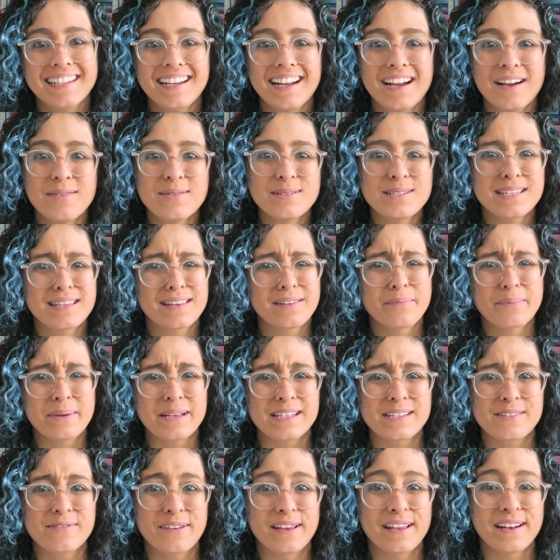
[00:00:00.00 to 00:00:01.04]
I wasn't the
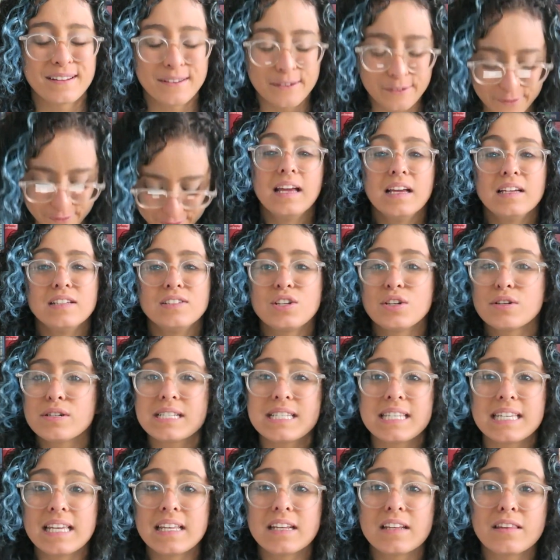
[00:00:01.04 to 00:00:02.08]
biggest fan of.
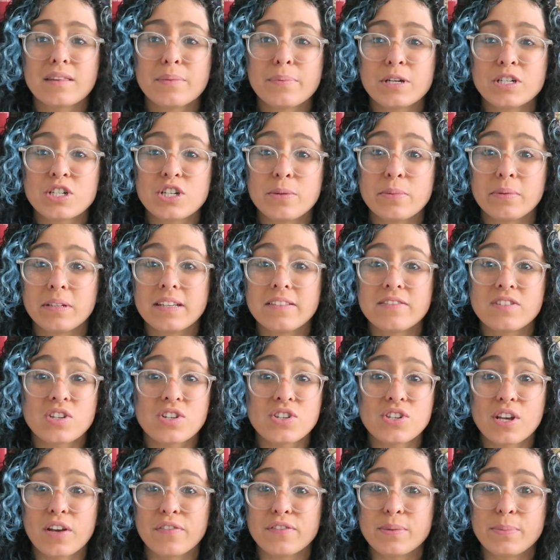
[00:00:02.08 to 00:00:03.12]
Towards the end of the book, she believes
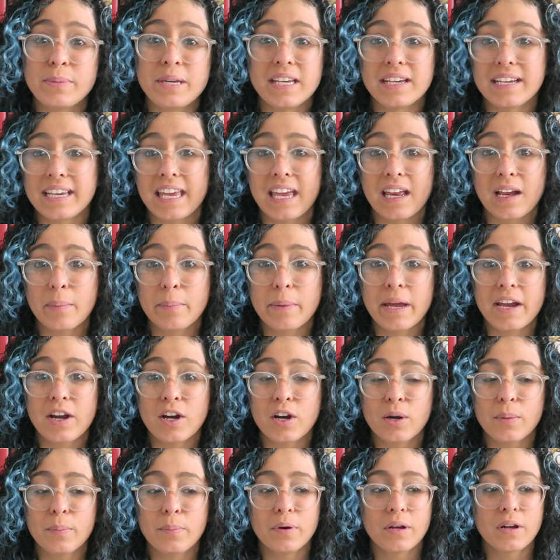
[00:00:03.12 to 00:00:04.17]
herself to be a
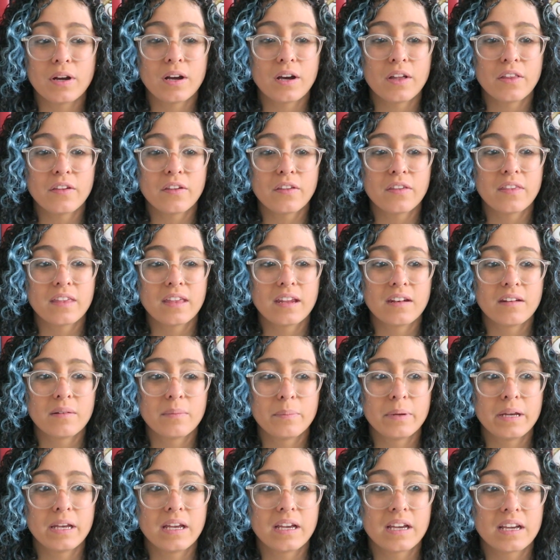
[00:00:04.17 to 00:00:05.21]
kingmaker, but other
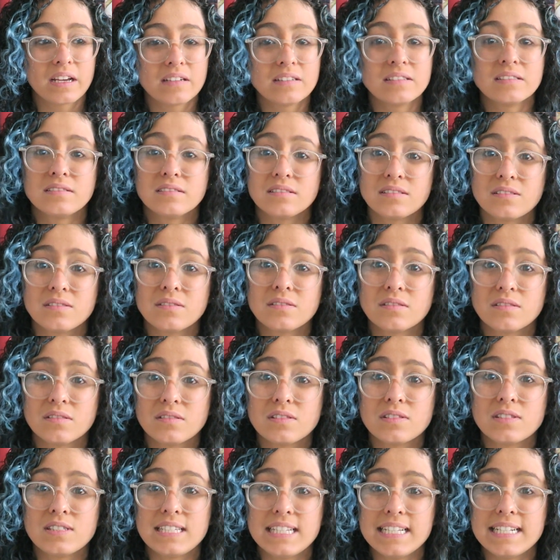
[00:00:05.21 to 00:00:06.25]
than being
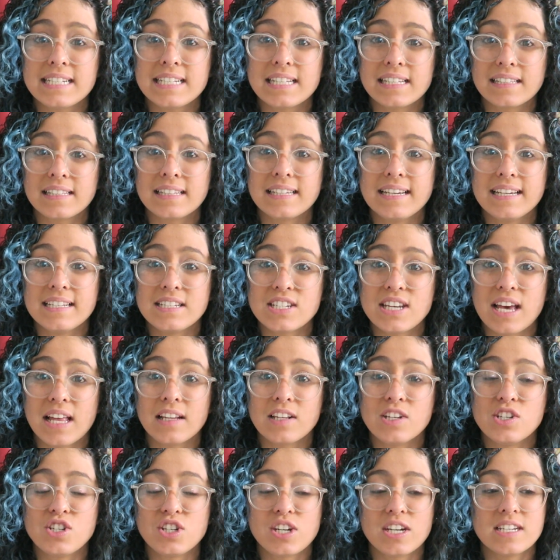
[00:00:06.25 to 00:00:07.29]
decently
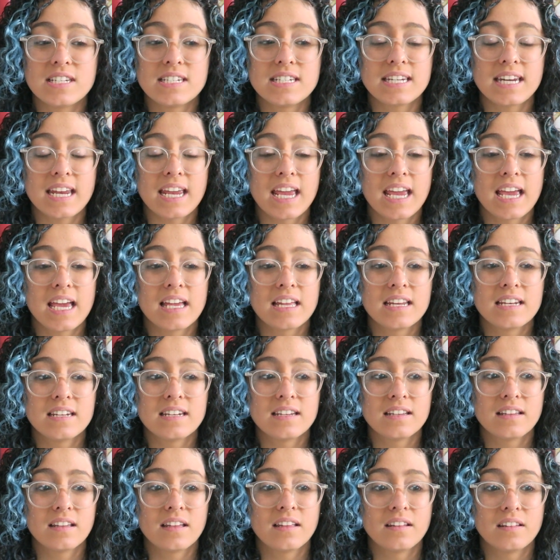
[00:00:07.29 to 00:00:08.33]
intelligent and
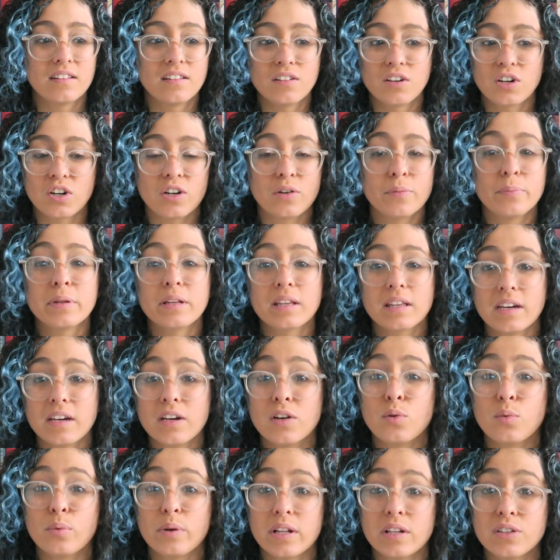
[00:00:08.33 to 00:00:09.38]
her ability
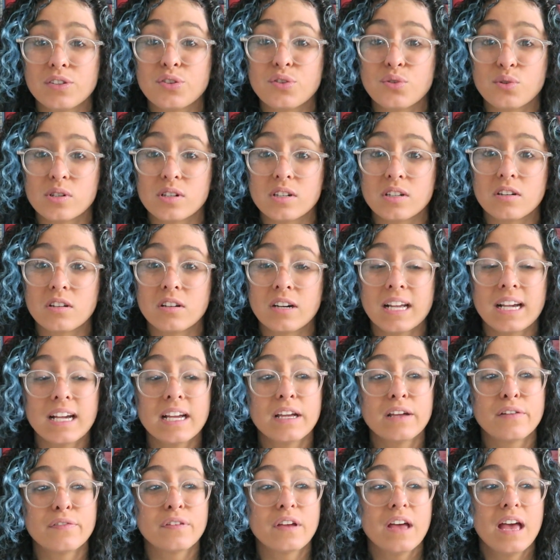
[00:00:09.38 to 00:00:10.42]
to wield a sword or a
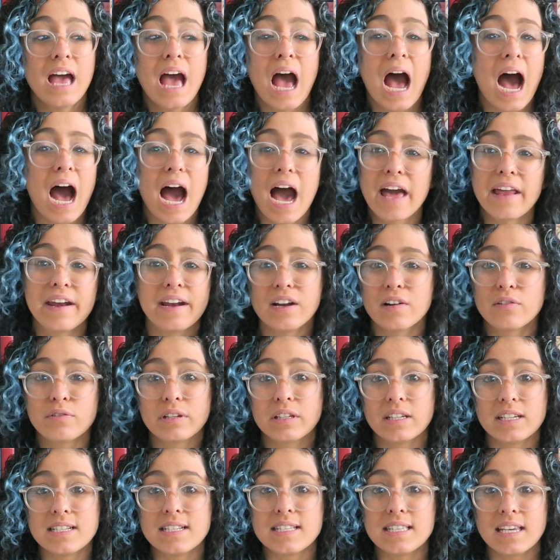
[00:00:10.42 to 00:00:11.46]
knife, I didn't
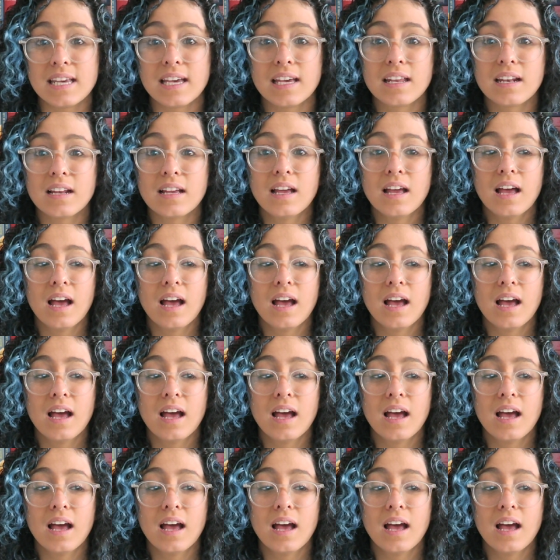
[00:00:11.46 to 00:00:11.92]
really see it.